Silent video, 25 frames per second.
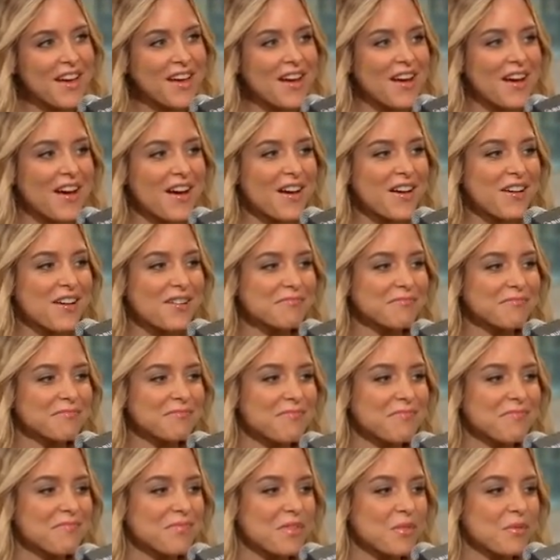
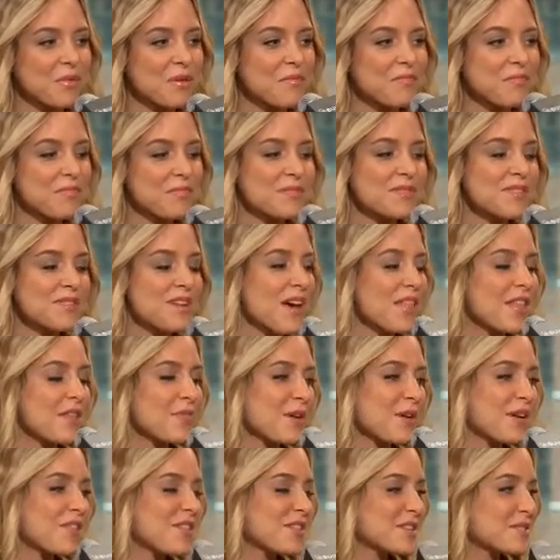Neither
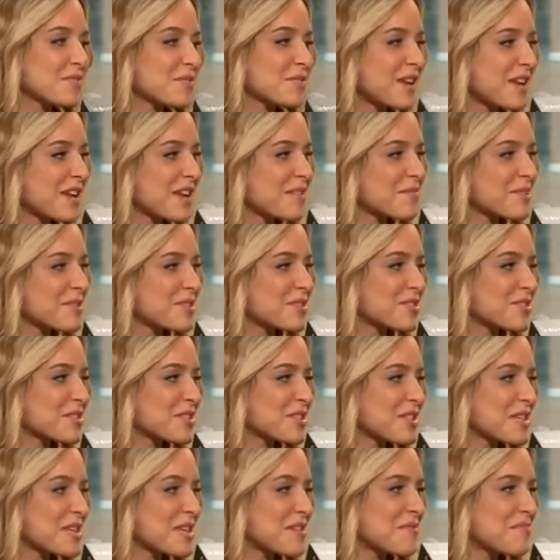one of us were getting much
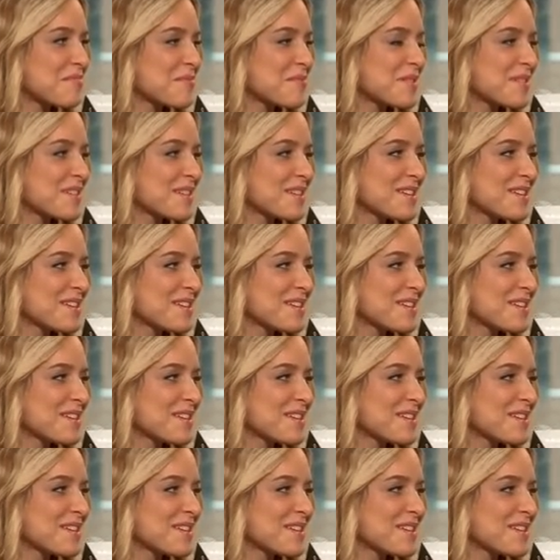sleep.